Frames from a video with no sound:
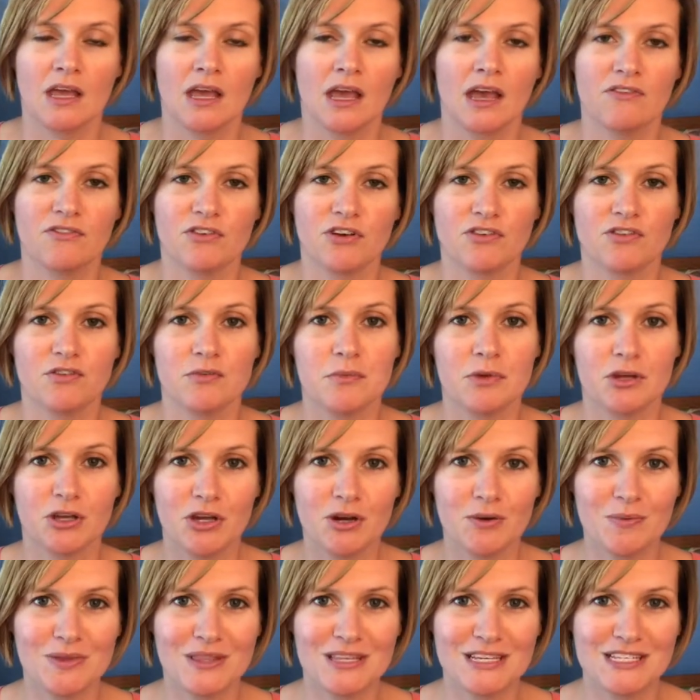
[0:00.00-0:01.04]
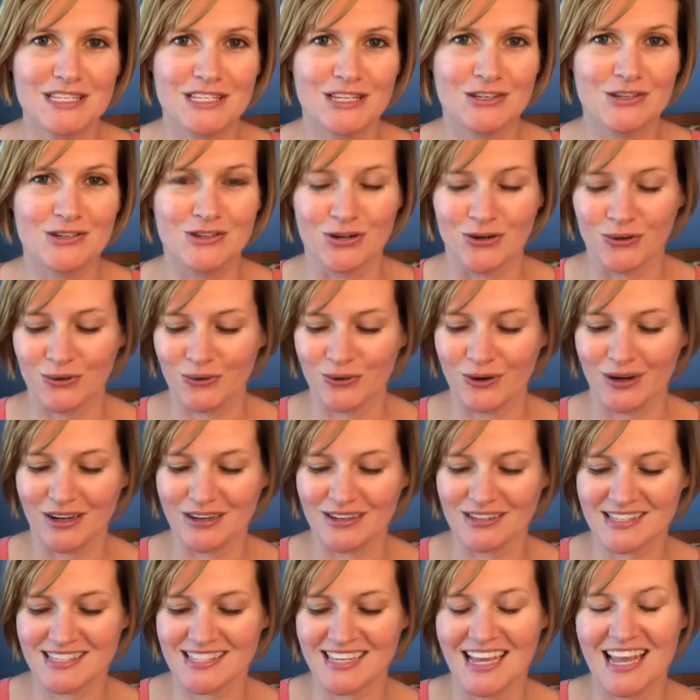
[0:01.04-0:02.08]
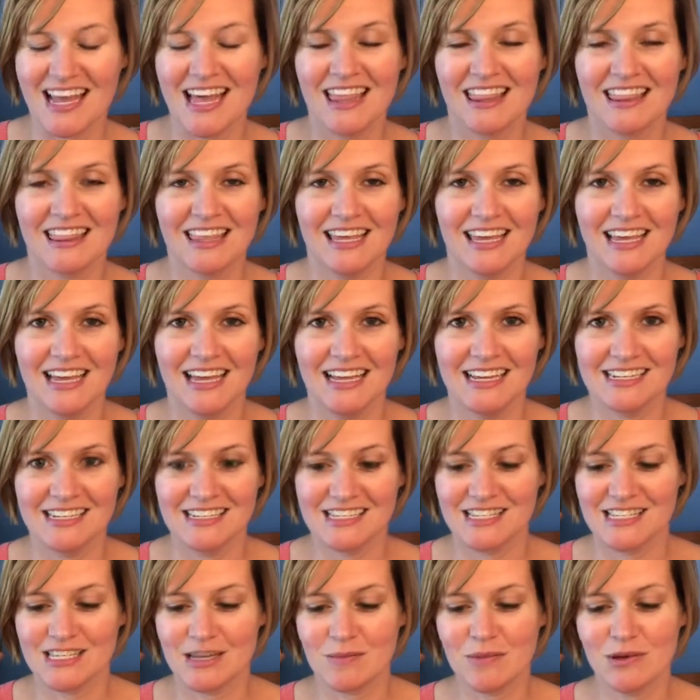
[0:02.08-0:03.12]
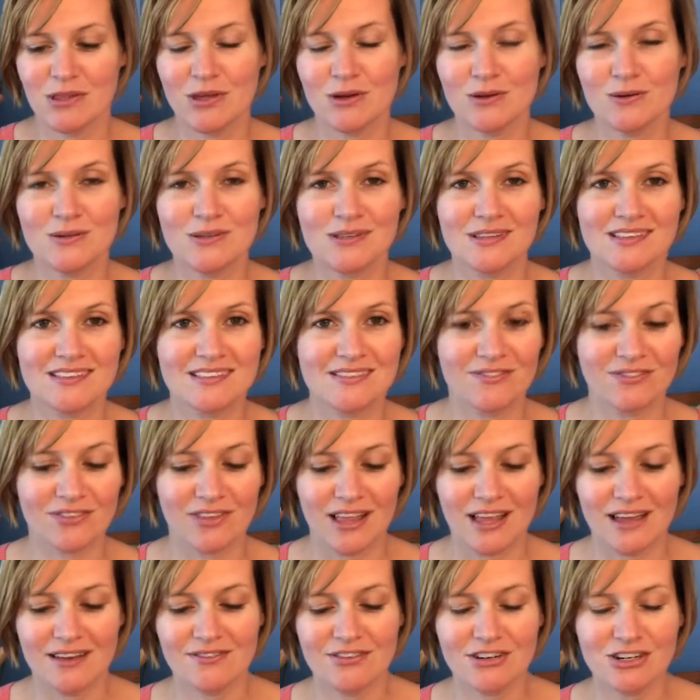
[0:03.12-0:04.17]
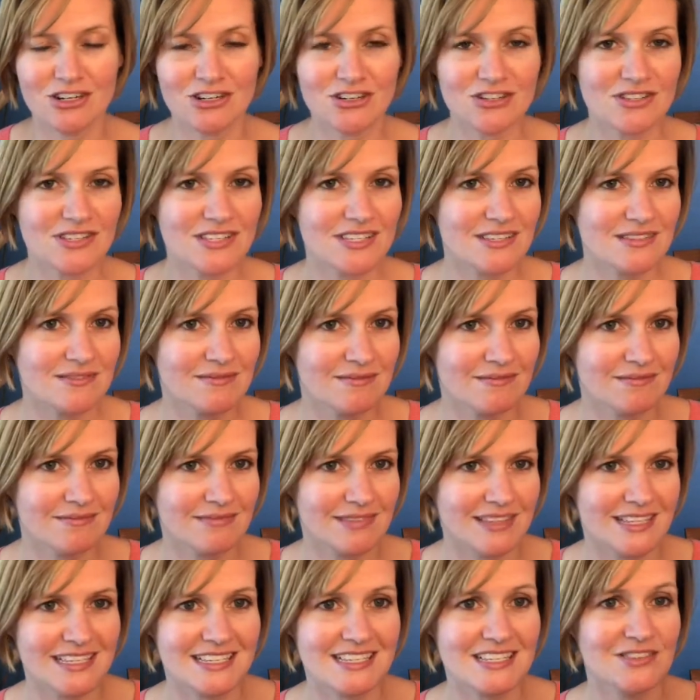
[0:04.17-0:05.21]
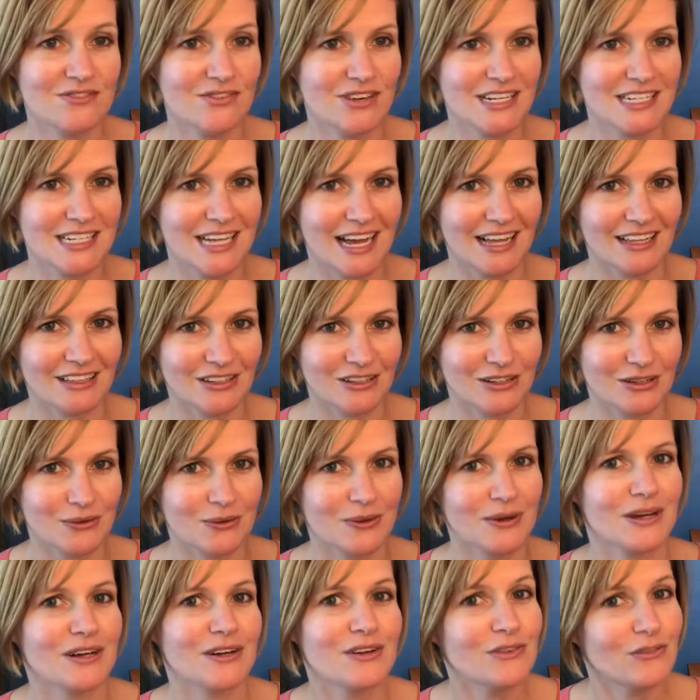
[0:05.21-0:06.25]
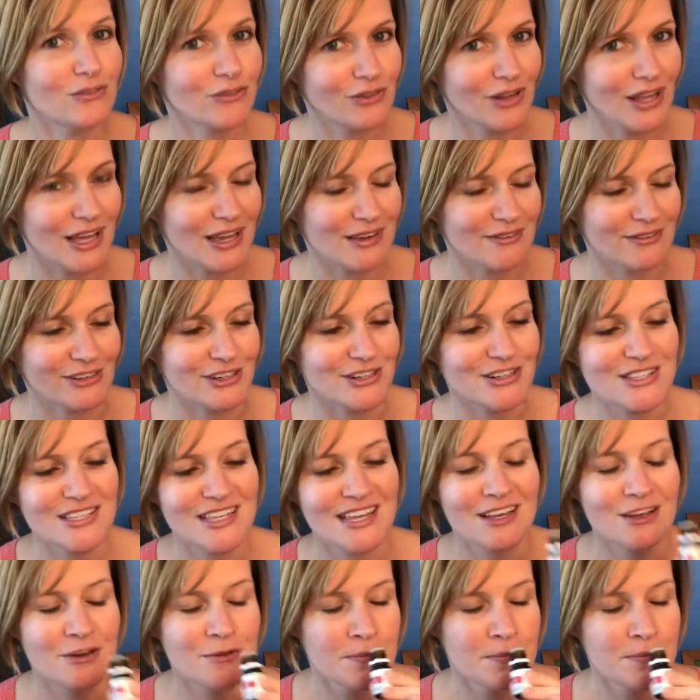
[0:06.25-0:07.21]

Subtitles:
if you're familiar with essential oils, then some of those flavors, this is vitality oil, flavors,